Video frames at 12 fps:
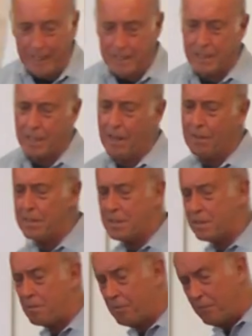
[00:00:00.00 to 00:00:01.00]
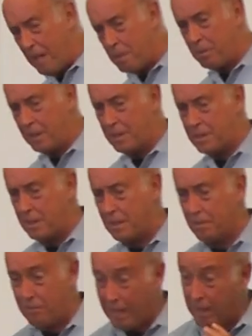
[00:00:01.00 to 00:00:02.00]
His courage is fabulous,
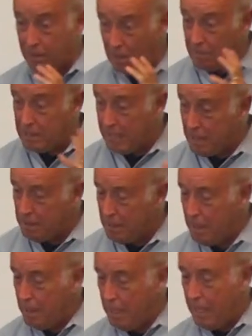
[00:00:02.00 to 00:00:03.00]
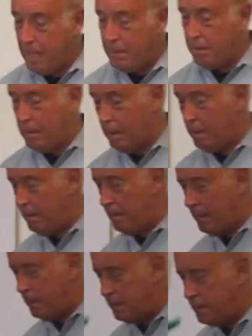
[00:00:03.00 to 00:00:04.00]
the fact, courage and, and uh,
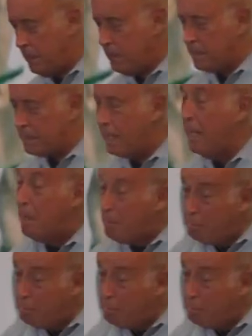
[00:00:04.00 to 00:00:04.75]
uh, genius.